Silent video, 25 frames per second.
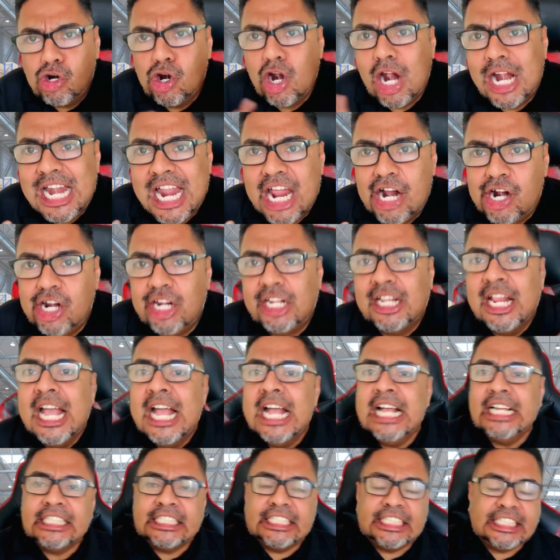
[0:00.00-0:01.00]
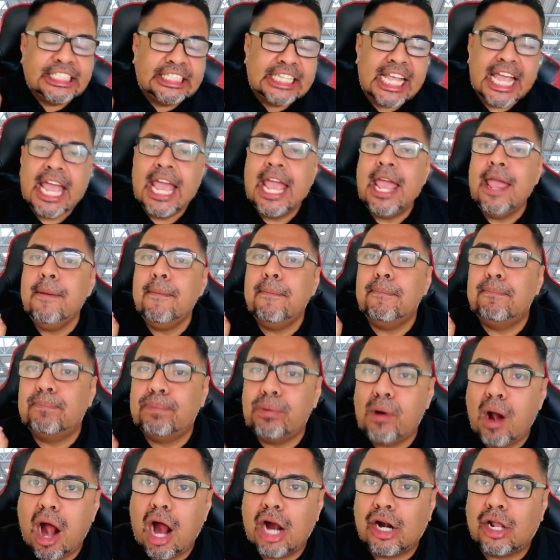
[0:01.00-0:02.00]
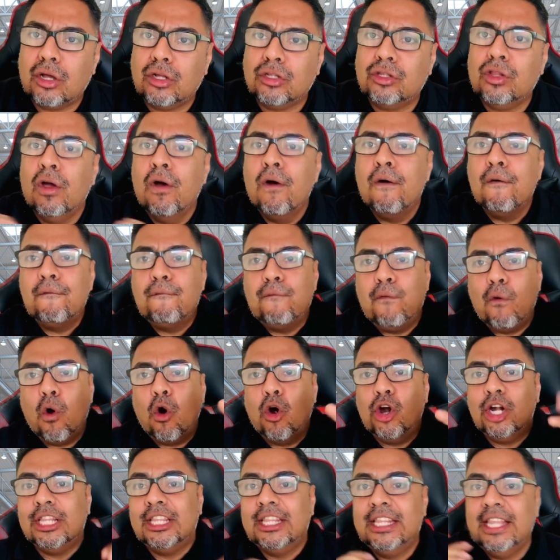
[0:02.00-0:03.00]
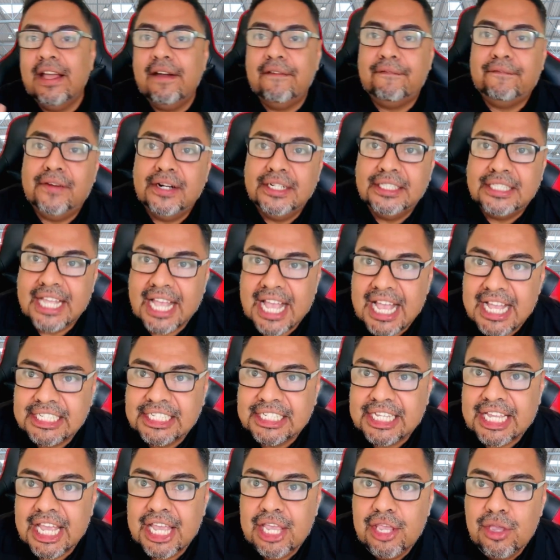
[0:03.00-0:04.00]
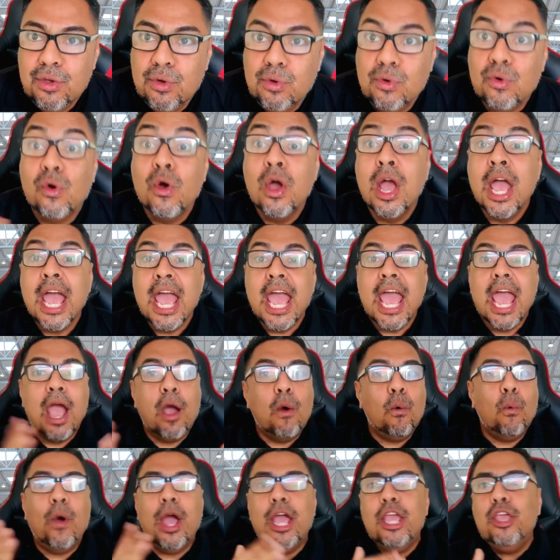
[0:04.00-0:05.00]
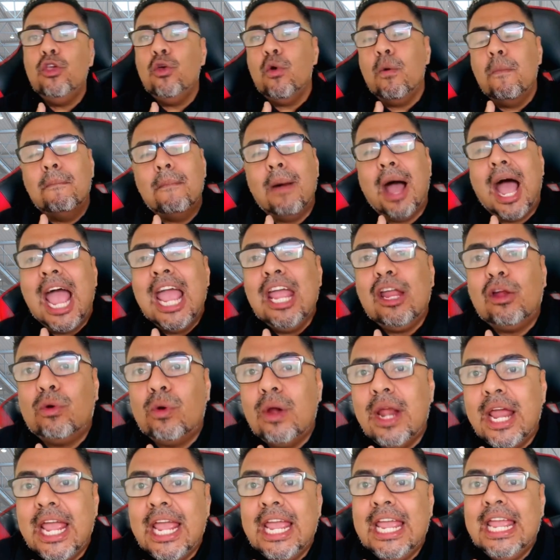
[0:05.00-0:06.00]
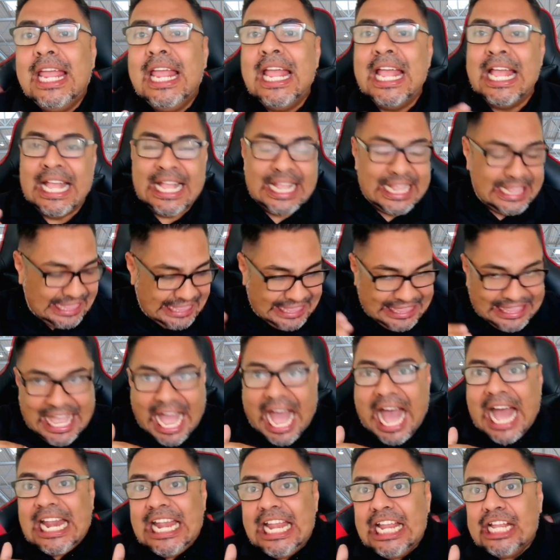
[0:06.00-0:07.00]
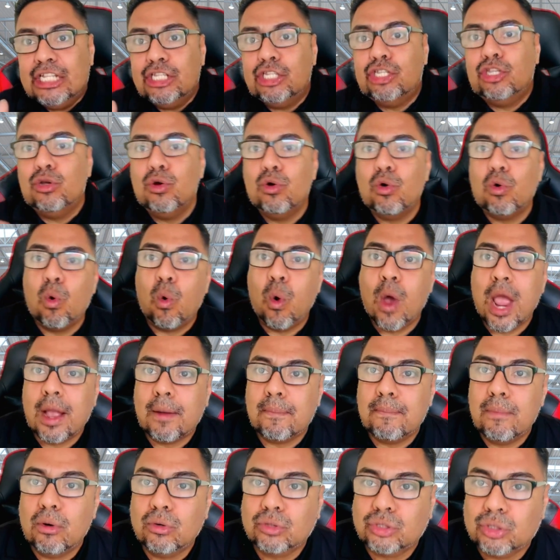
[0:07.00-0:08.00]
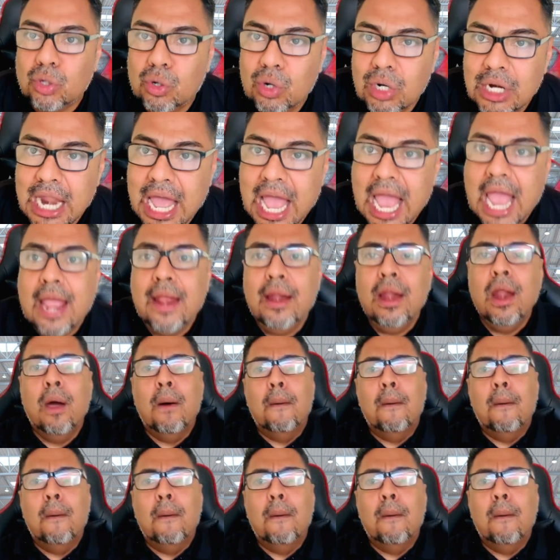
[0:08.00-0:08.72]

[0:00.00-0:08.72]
alert, same product for different SKU. And when you migrate that into QuickBooks Online,